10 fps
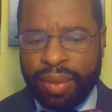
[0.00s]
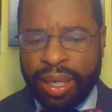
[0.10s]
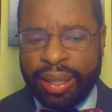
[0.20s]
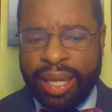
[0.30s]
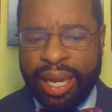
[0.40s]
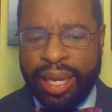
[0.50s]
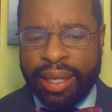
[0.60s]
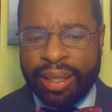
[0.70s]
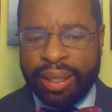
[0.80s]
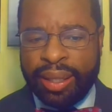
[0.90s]

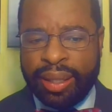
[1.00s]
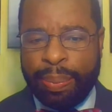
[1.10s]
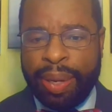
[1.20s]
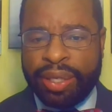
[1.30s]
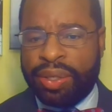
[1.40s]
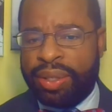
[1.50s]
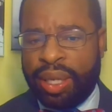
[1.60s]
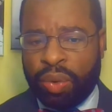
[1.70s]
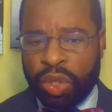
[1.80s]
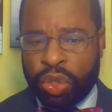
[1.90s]
the pictures
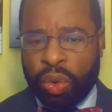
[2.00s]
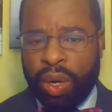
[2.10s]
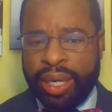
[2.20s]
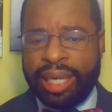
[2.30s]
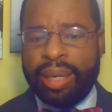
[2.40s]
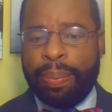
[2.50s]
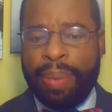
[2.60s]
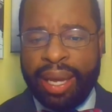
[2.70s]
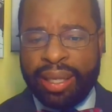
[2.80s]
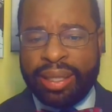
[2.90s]
that were drawn that
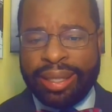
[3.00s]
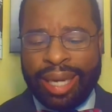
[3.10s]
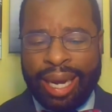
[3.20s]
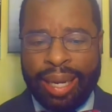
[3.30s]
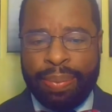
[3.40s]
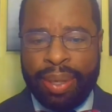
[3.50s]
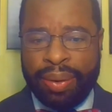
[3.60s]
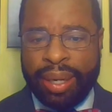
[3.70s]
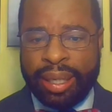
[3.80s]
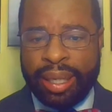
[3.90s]
depicts the time
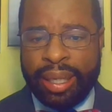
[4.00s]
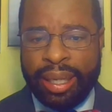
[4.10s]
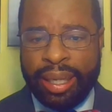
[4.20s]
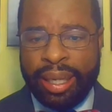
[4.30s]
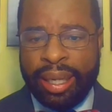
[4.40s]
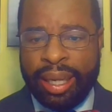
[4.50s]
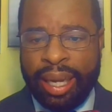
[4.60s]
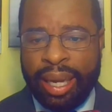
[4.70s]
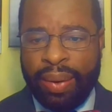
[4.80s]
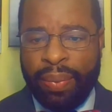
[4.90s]
period
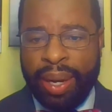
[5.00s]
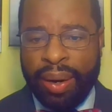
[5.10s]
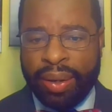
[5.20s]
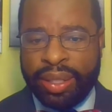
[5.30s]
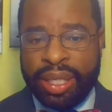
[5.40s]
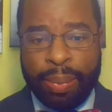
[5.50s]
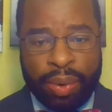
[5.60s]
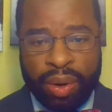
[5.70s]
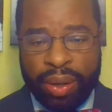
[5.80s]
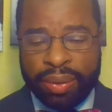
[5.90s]
where Jim
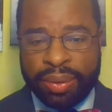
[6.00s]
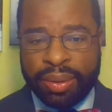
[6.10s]
Crow